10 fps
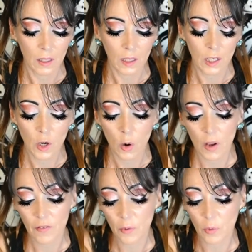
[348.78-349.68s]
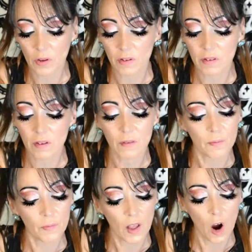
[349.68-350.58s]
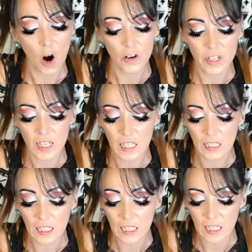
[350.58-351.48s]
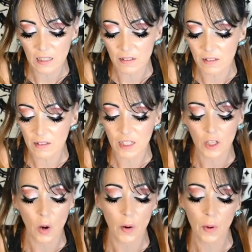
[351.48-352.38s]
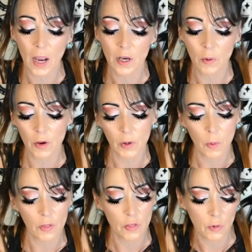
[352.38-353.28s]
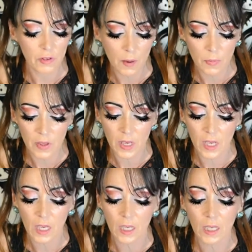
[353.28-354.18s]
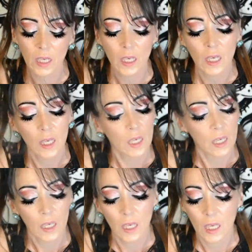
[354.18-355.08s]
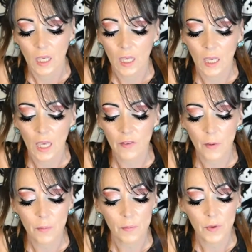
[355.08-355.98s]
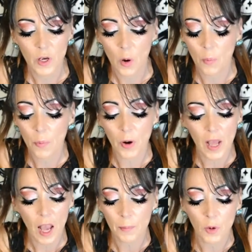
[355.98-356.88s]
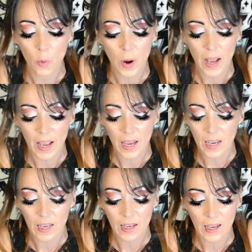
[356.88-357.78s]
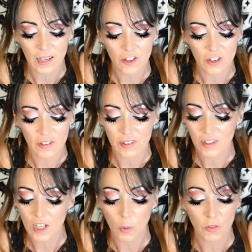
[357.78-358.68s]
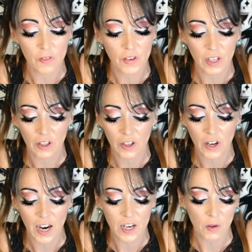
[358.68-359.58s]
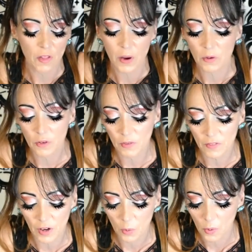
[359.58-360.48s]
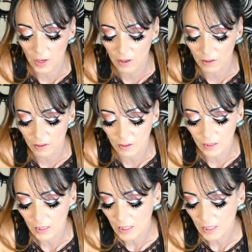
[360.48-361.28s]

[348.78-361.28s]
You know, if it was hard to get it lit, you know, I know they were going through something. If it, you know, burnt up and away and just, you know, with vigor, I know that they were doing very well.